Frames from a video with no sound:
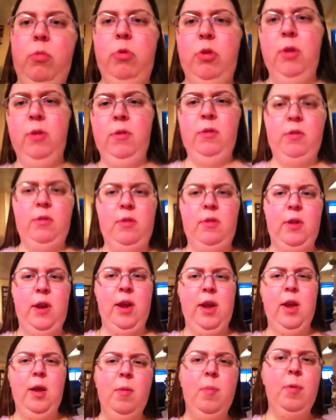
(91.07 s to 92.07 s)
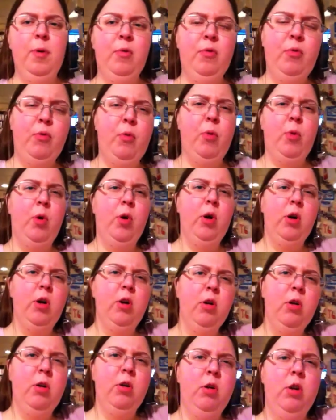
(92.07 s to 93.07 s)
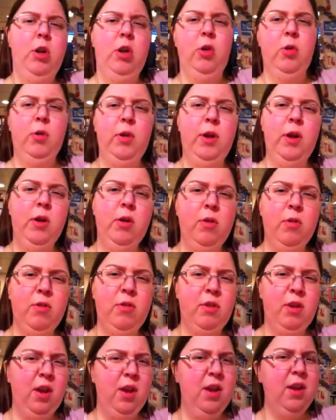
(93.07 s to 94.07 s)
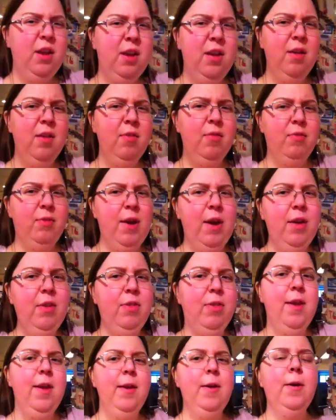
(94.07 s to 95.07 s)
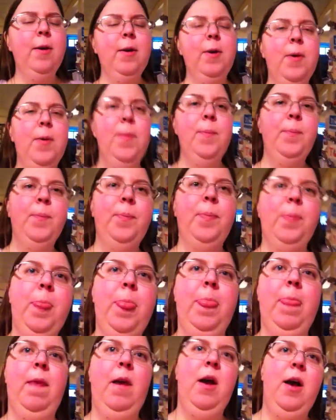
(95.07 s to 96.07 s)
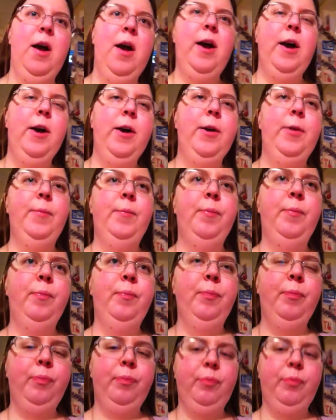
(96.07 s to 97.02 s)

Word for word: the day before New Year's Eve, I think. Um,